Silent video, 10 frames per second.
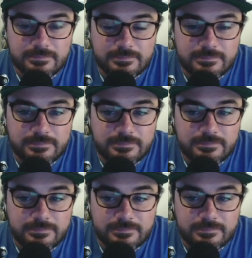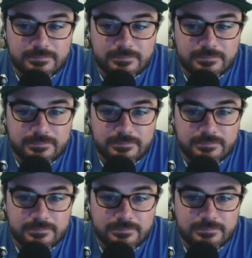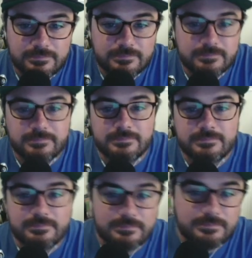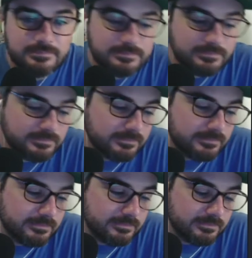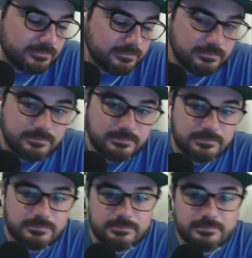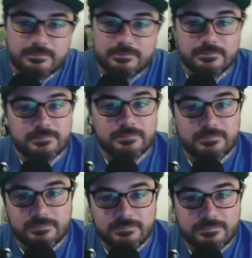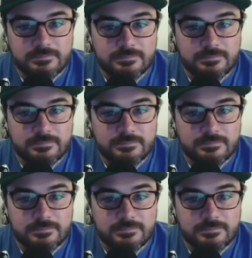This person isn't speaking.